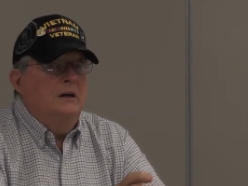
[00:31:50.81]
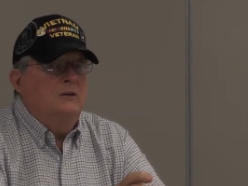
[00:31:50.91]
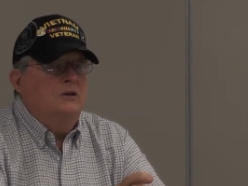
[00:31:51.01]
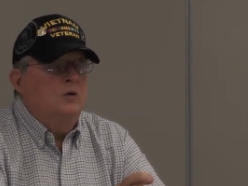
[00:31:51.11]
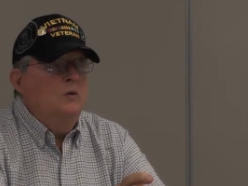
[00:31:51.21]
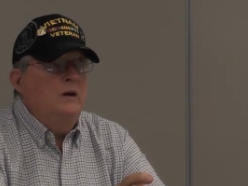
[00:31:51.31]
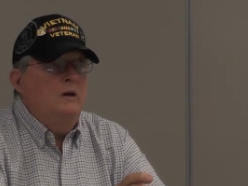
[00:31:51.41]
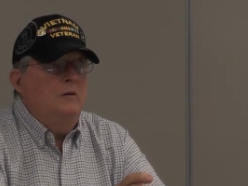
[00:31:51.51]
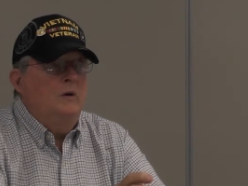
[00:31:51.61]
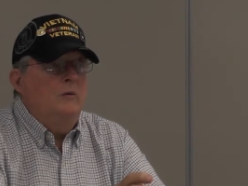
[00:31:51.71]
So
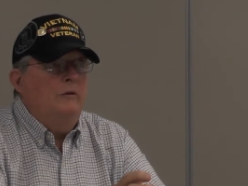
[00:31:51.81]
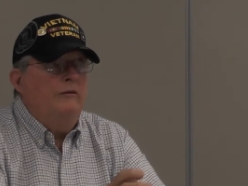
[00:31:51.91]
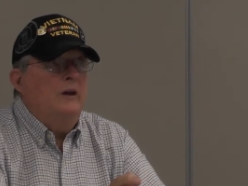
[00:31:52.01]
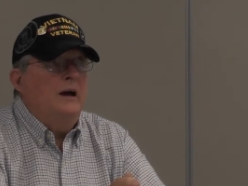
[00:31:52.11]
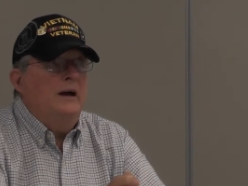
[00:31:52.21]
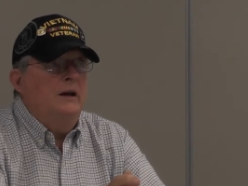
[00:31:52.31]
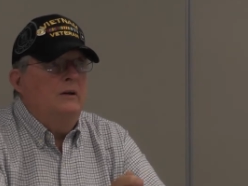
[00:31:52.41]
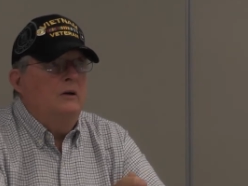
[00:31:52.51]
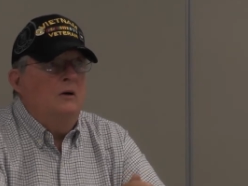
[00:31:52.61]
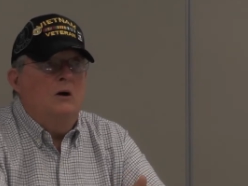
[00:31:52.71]
we were flying
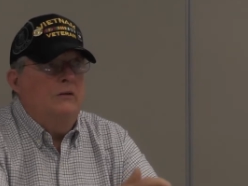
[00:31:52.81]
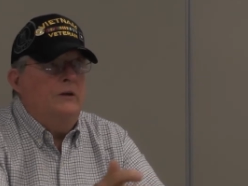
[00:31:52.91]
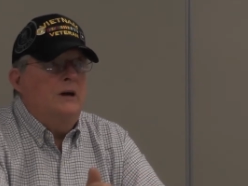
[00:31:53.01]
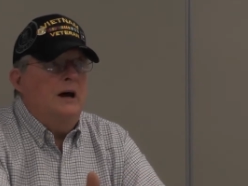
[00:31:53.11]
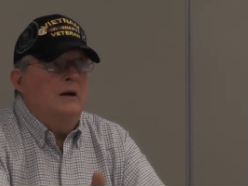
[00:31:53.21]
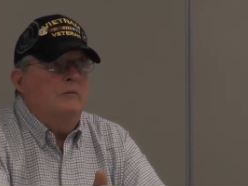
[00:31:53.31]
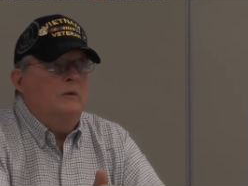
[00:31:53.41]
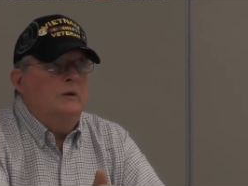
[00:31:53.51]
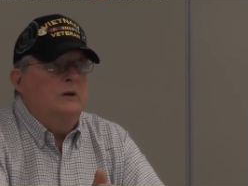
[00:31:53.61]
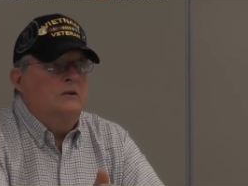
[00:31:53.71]
all the time
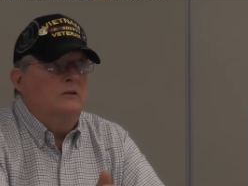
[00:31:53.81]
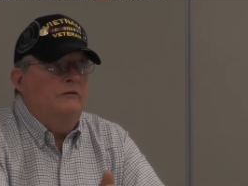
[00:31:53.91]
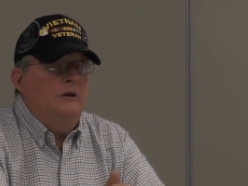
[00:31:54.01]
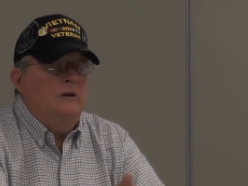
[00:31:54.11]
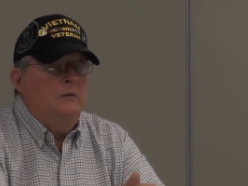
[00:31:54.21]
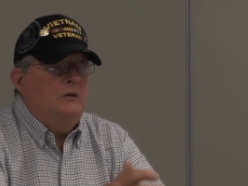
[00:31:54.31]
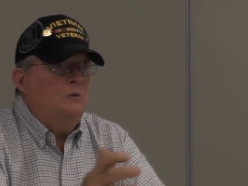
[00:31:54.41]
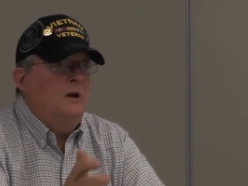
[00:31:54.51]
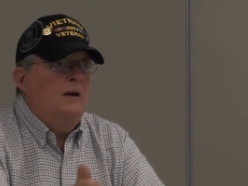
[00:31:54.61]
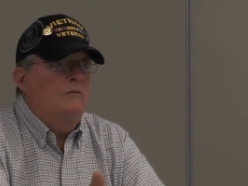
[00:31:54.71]
because the Vietnamese
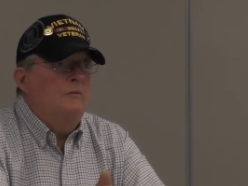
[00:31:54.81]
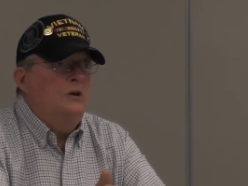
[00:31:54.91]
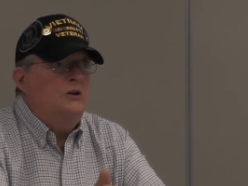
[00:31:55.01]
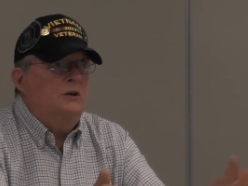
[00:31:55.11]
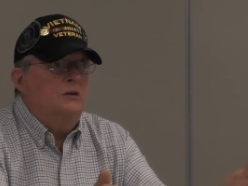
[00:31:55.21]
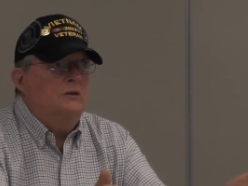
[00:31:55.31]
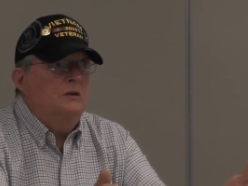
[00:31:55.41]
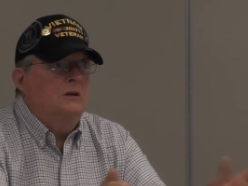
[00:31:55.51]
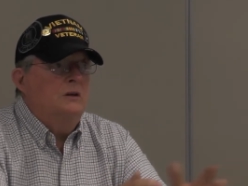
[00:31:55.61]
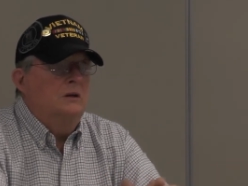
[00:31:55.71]
would have missions,
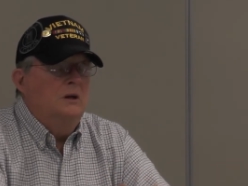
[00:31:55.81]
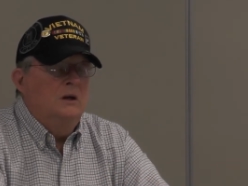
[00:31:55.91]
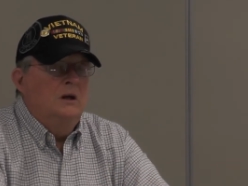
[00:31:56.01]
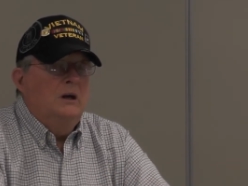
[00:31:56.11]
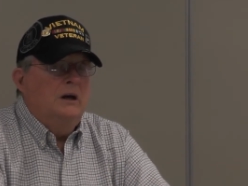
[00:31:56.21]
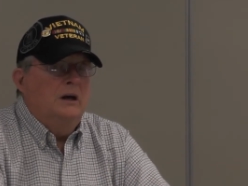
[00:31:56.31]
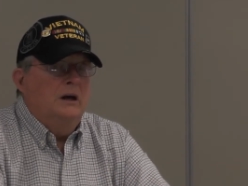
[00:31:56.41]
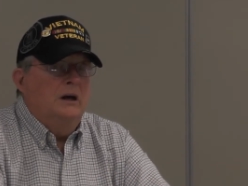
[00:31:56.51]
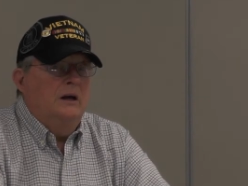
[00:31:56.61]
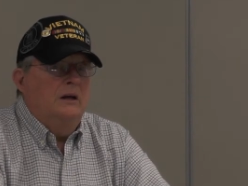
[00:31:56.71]

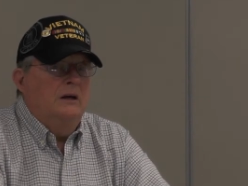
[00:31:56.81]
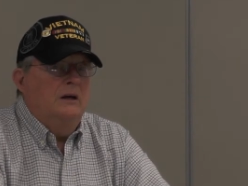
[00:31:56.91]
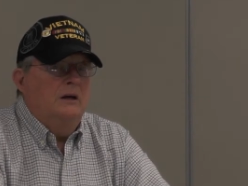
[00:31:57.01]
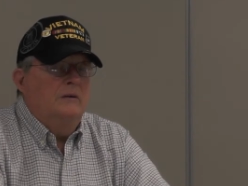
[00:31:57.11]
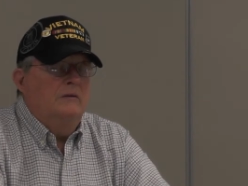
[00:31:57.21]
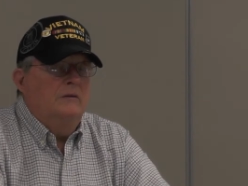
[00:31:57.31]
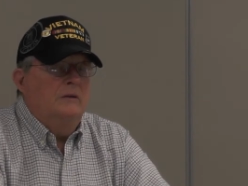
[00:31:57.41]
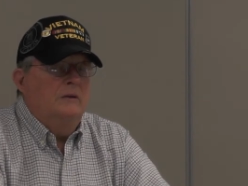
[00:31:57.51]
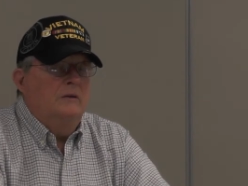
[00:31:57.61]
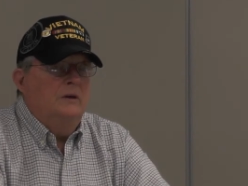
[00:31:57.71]
and
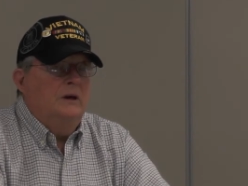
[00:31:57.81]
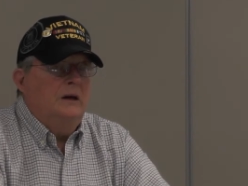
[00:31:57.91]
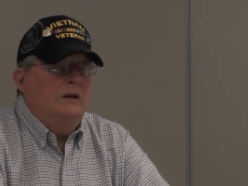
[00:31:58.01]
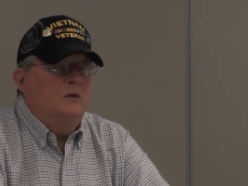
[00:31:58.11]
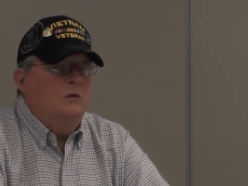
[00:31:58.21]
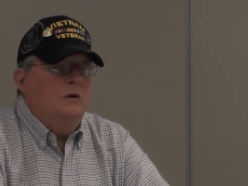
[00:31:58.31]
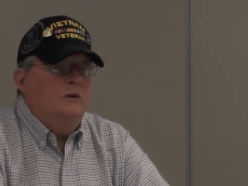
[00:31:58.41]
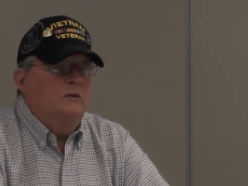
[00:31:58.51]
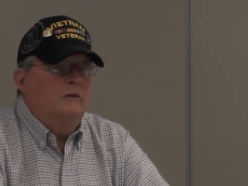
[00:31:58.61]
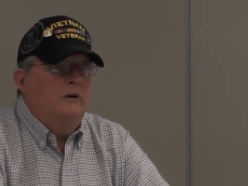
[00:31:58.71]
the
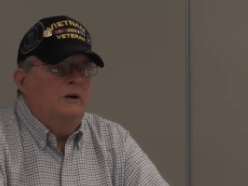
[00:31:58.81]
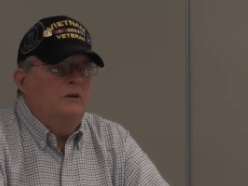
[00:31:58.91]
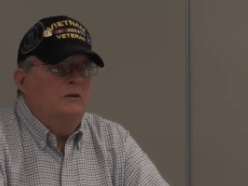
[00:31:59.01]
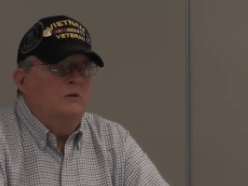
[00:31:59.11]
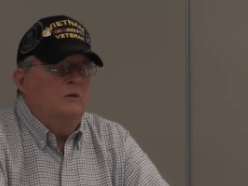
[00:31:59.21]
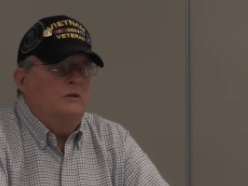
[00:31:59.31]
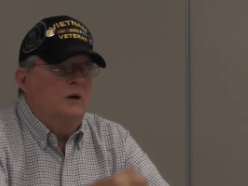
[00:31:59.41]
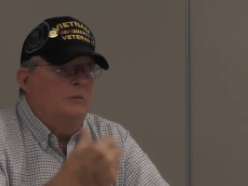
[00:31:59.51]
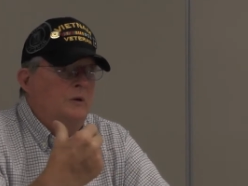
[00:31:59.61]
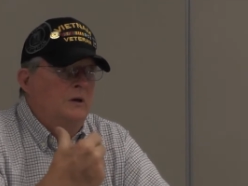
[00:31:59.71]
headquarters of our unit was
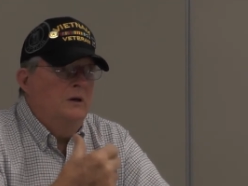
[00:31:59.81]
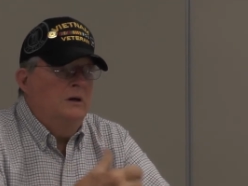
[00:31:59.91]
up in